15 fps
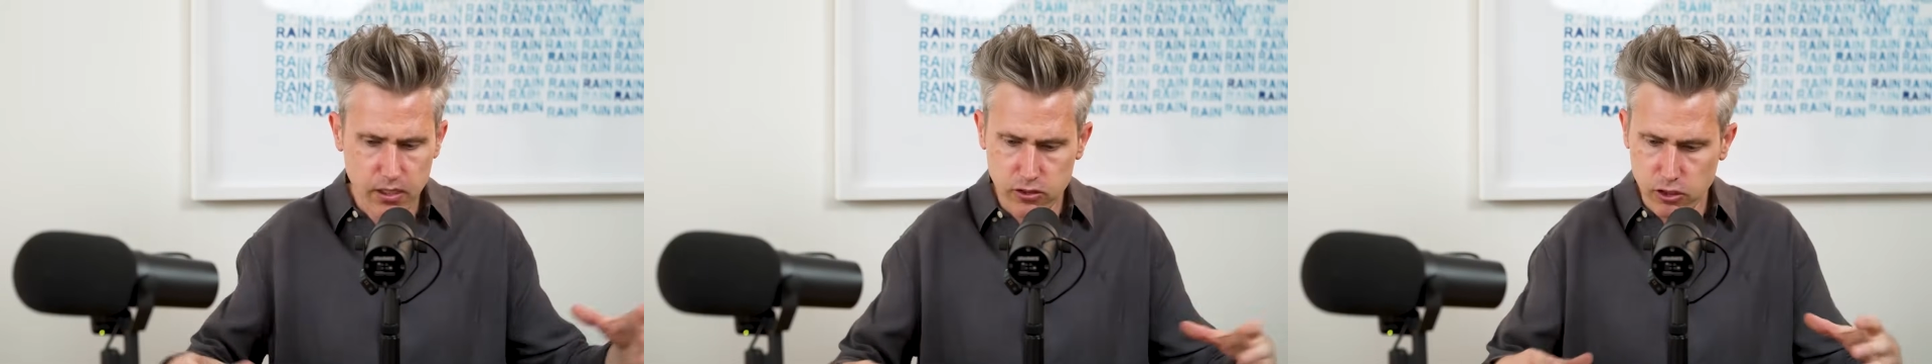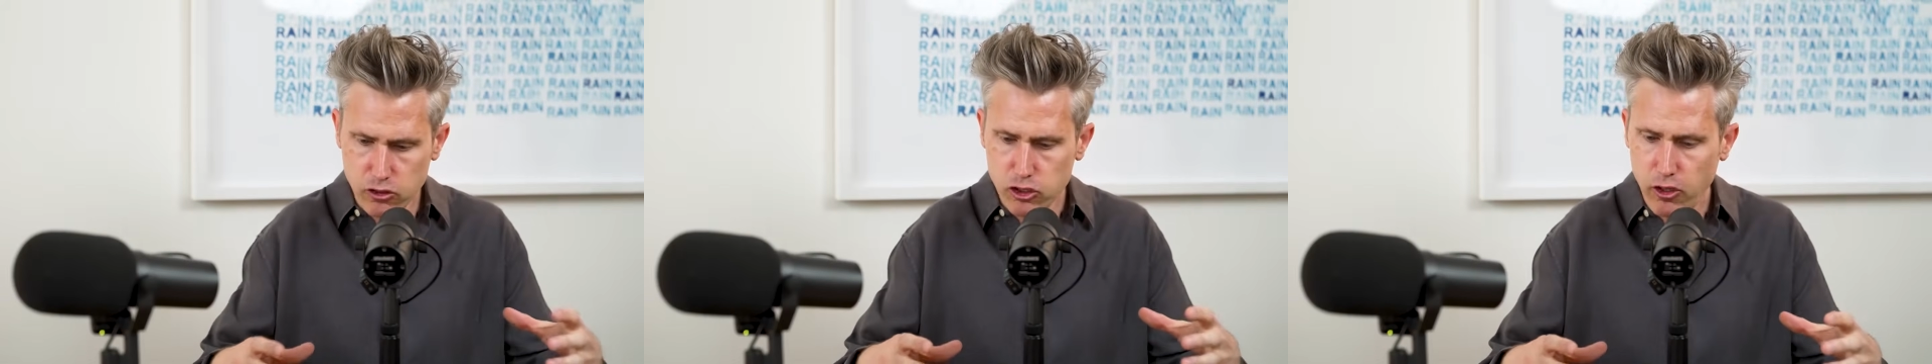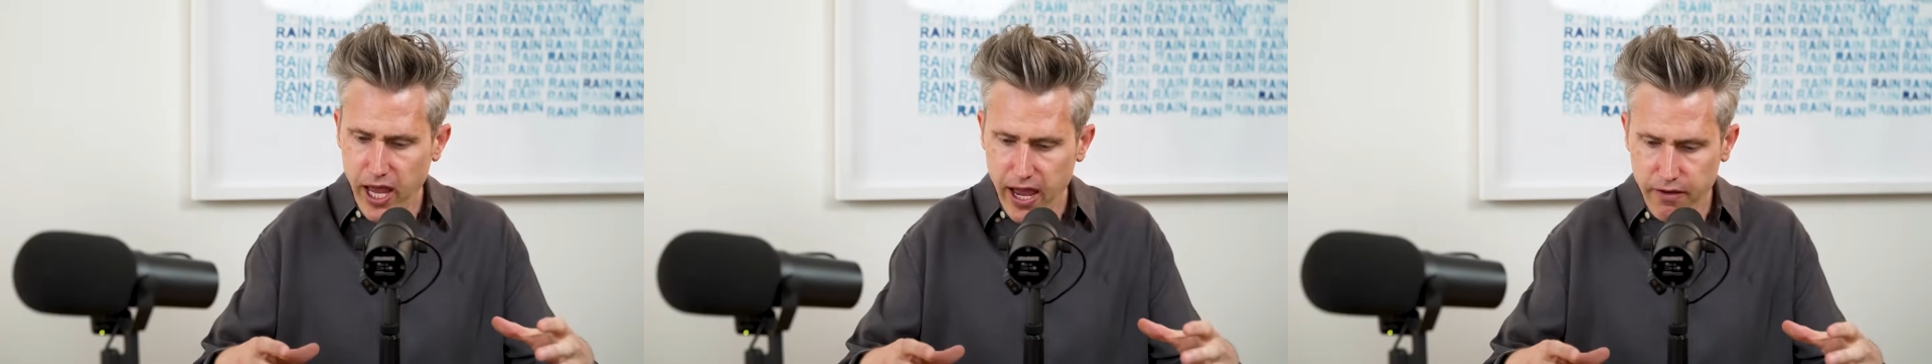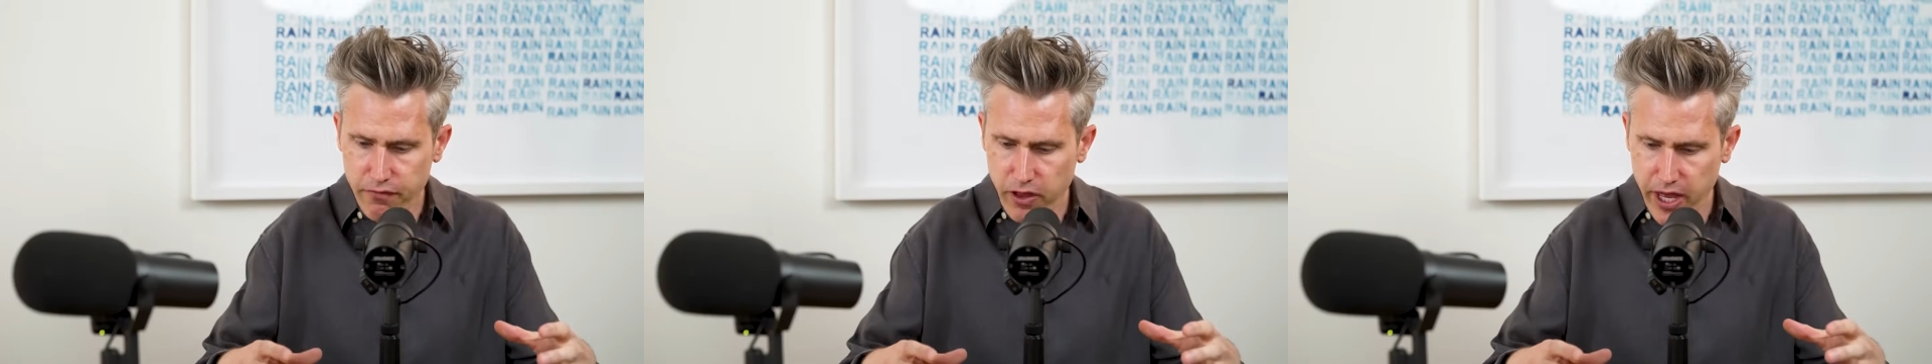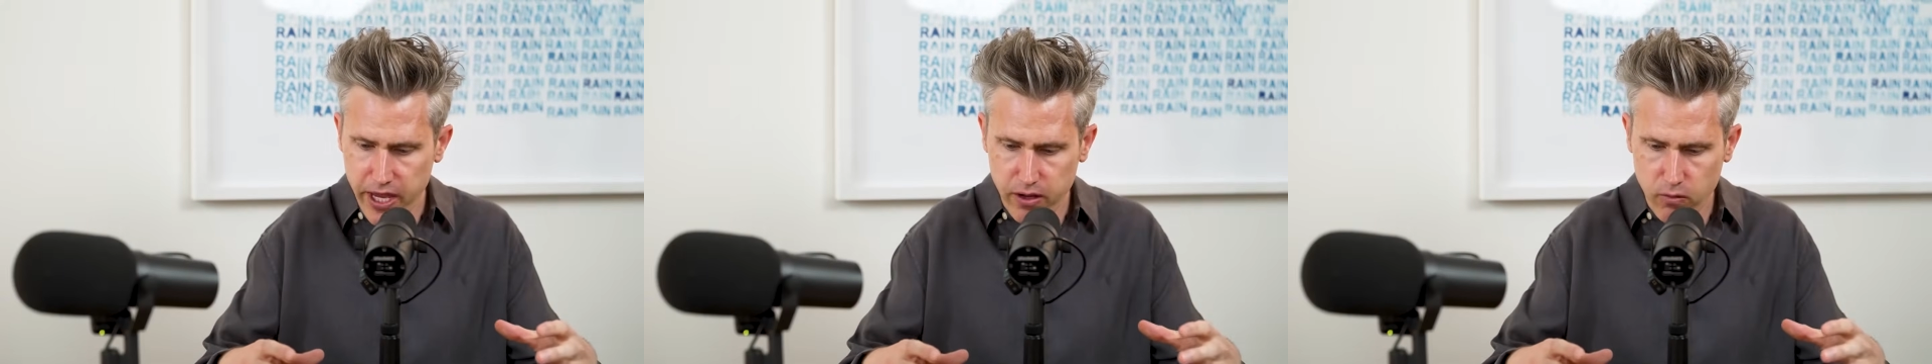So she'll
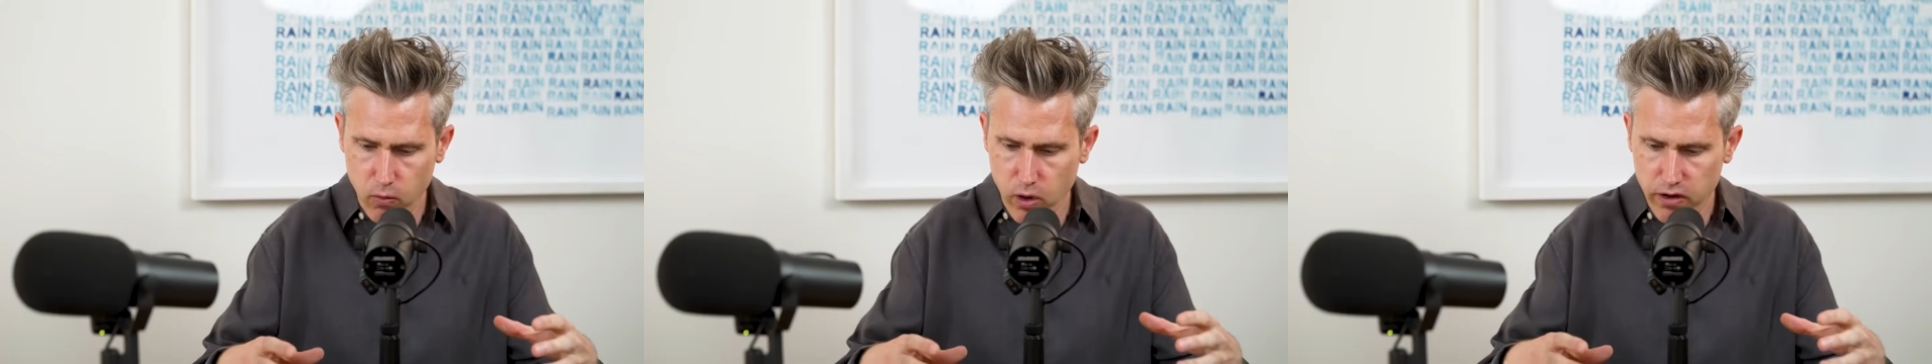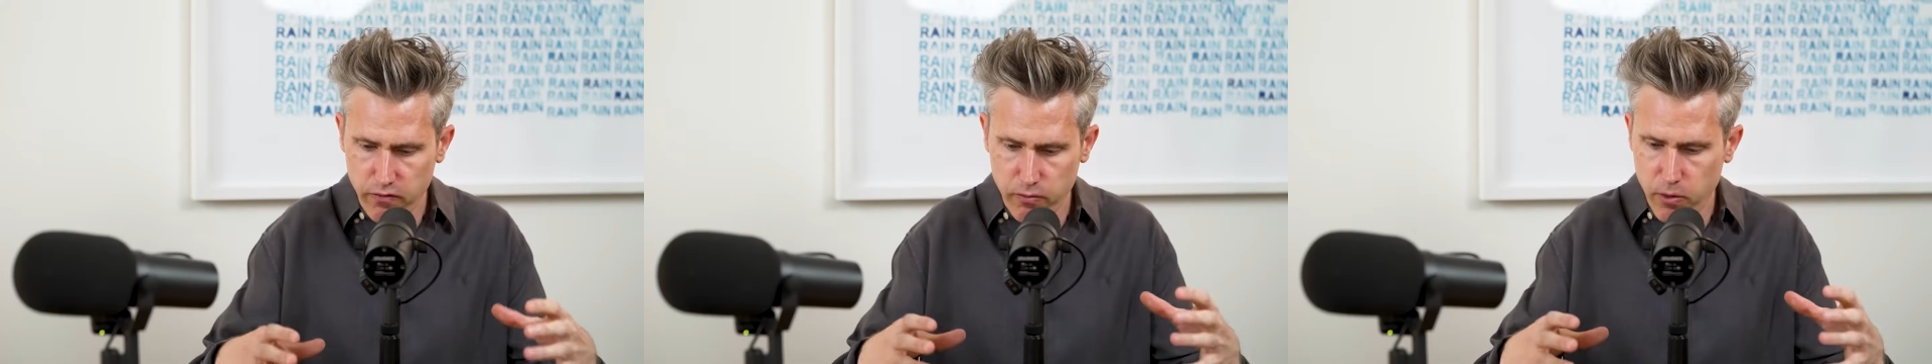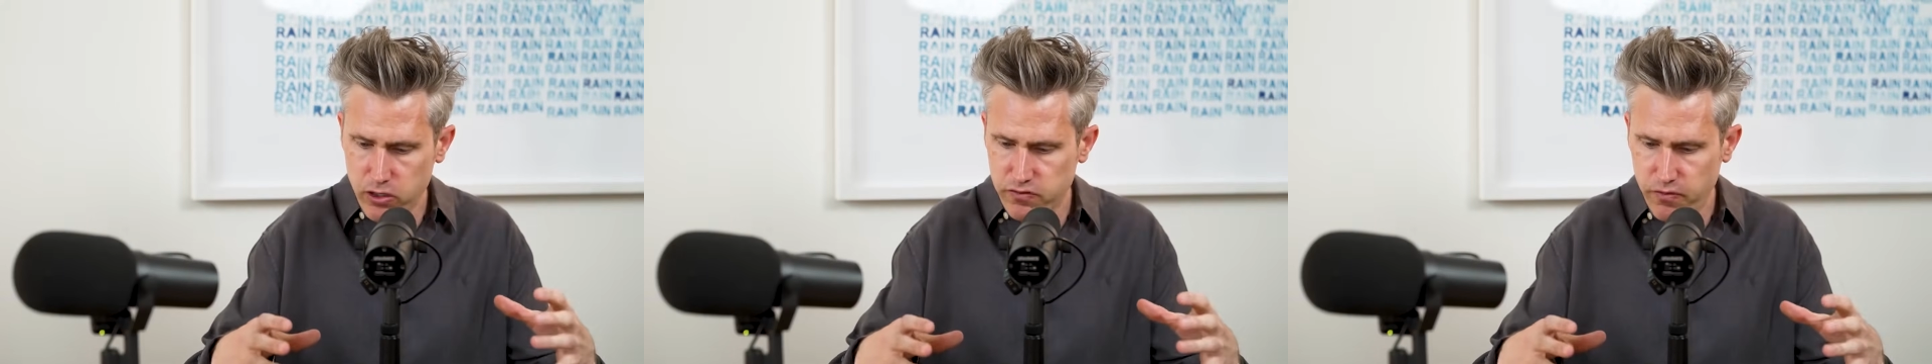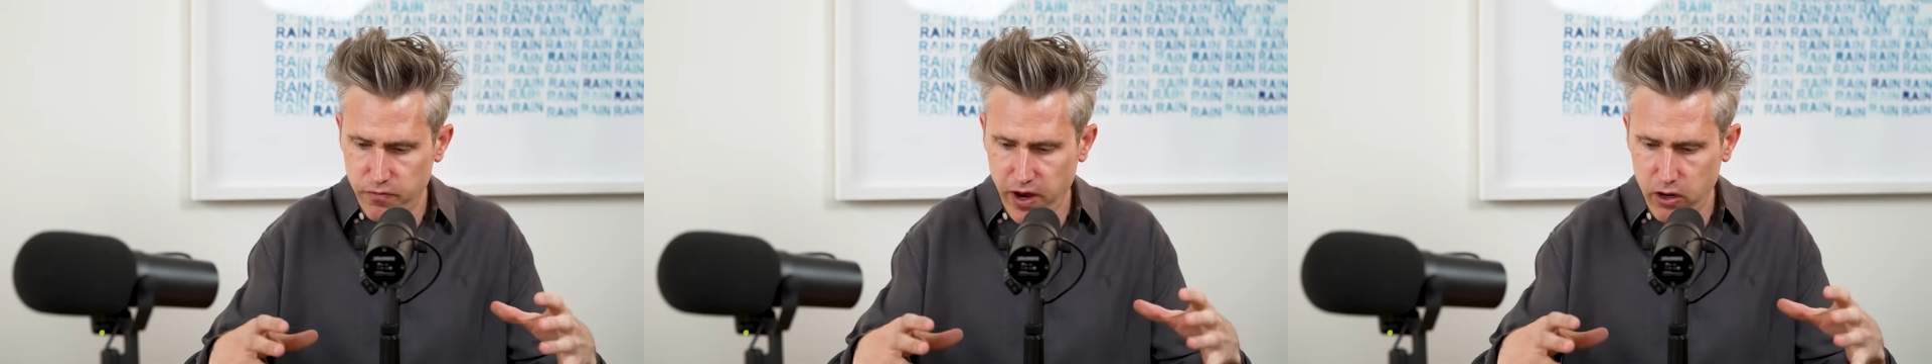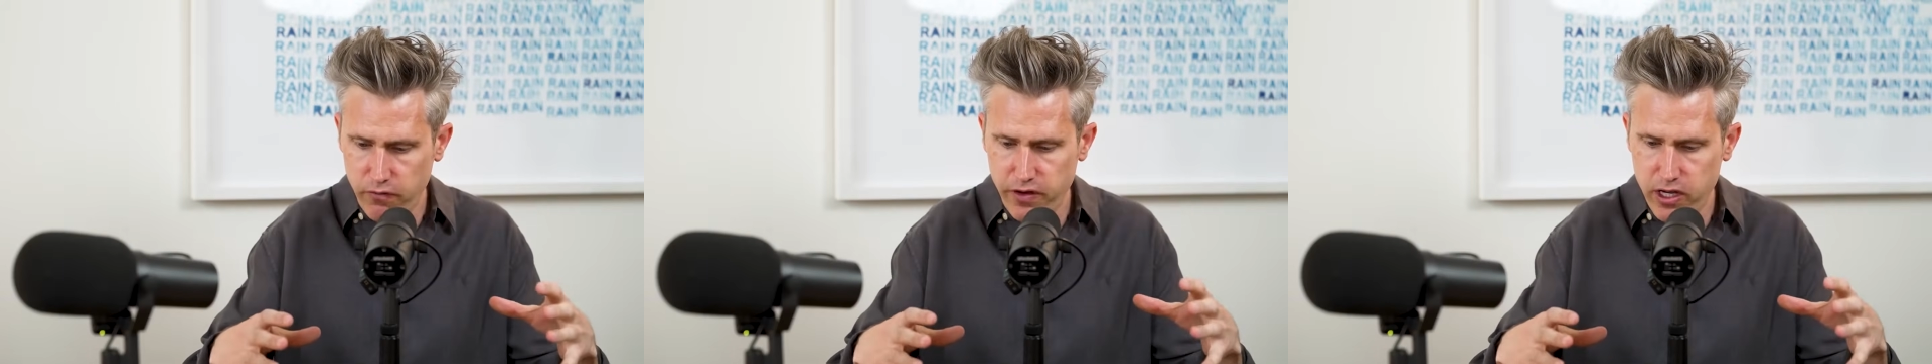have like one of her most
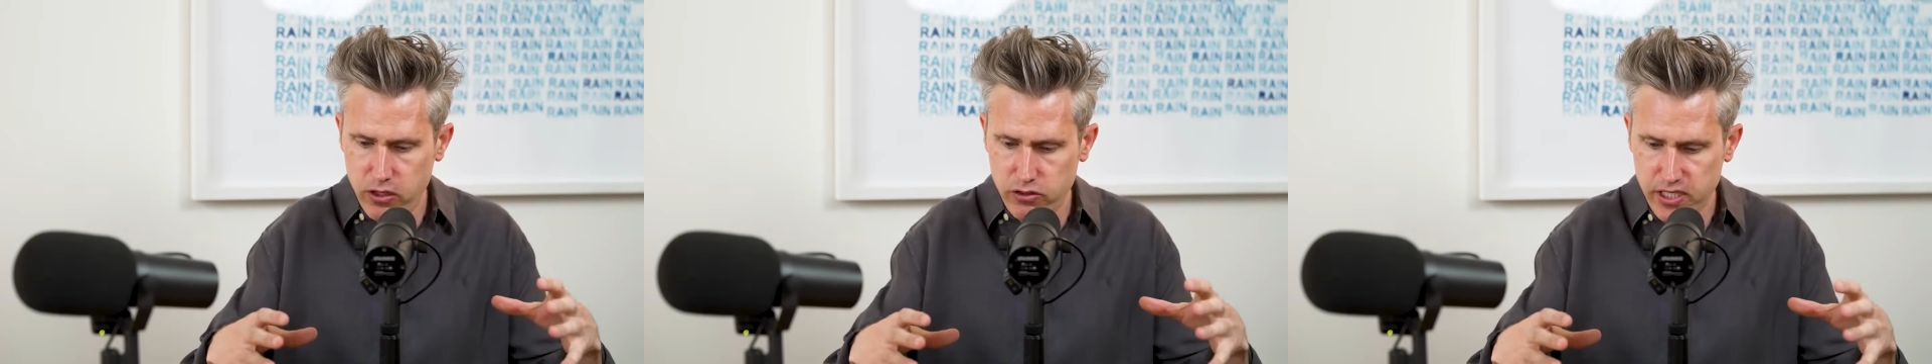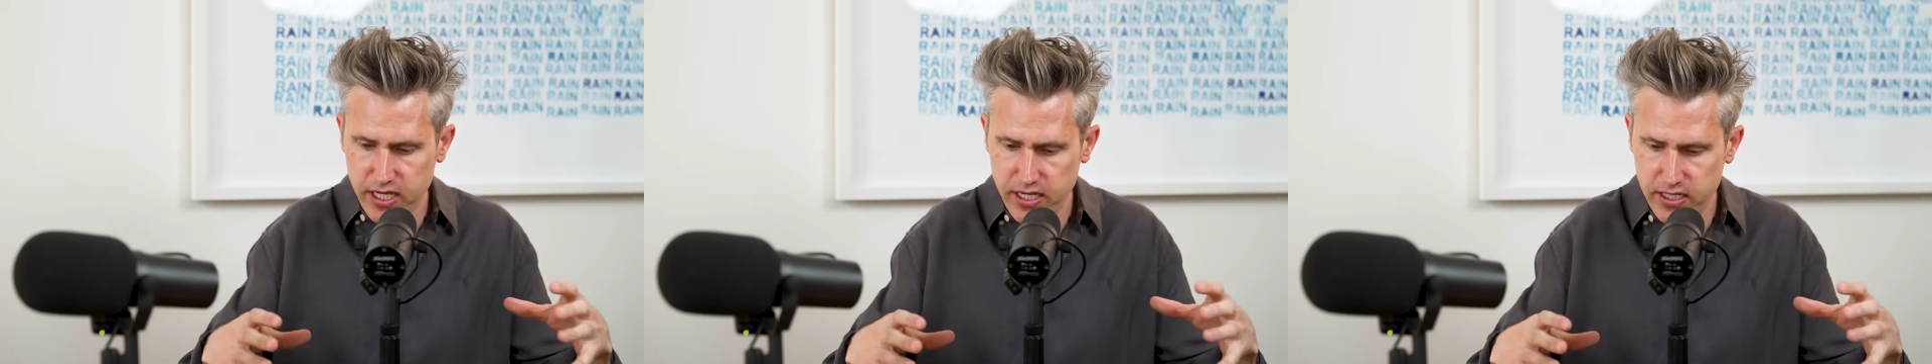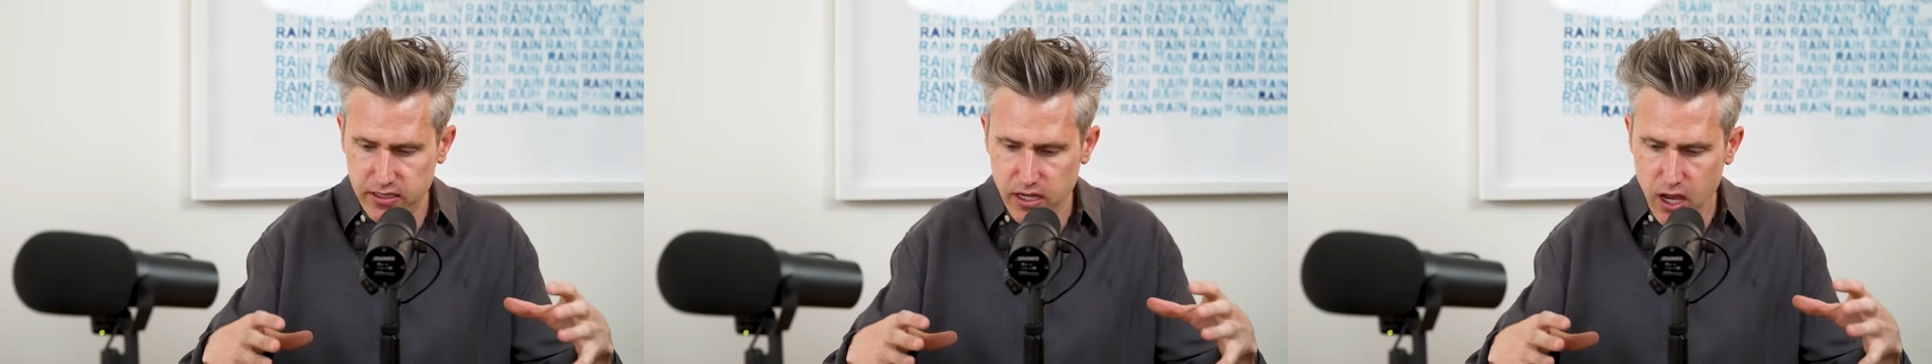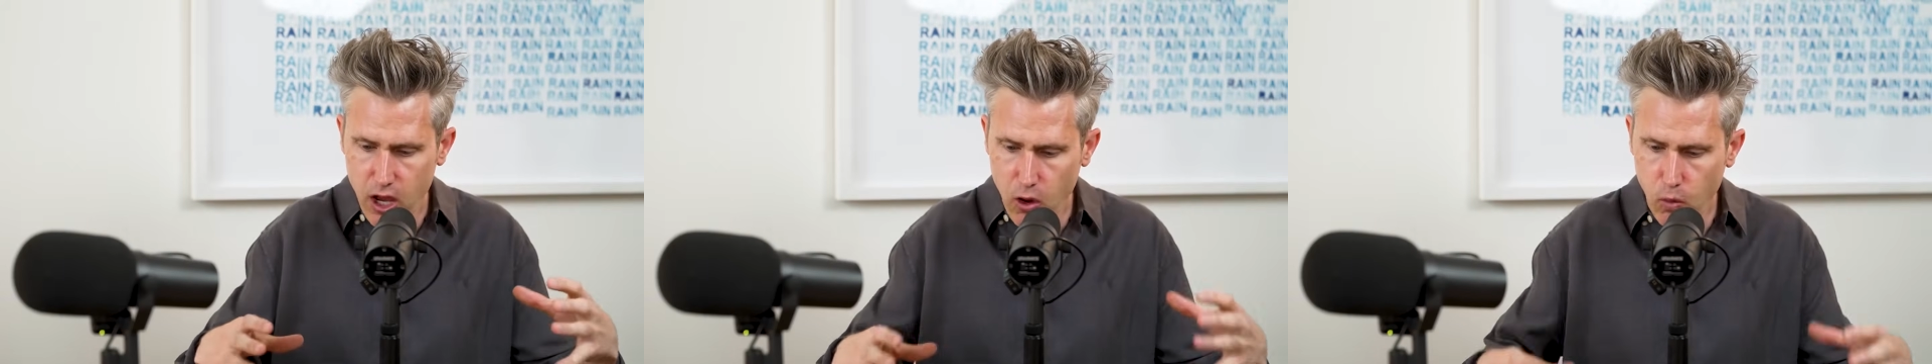viral videos is